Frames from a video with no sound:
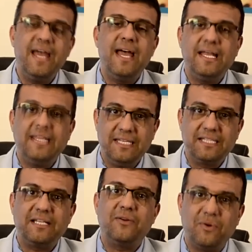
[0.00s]
and
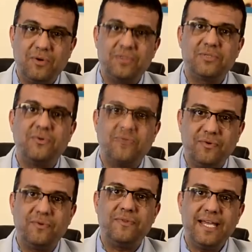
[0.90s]
it can also
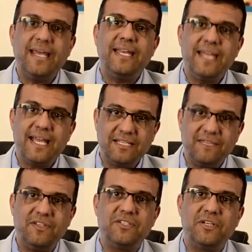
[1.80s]
follow the
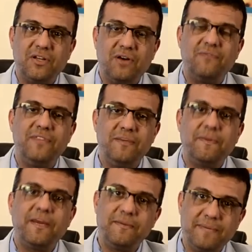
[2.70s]
reactivation of the
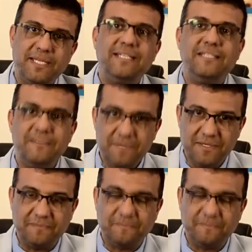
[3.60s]
primary TB.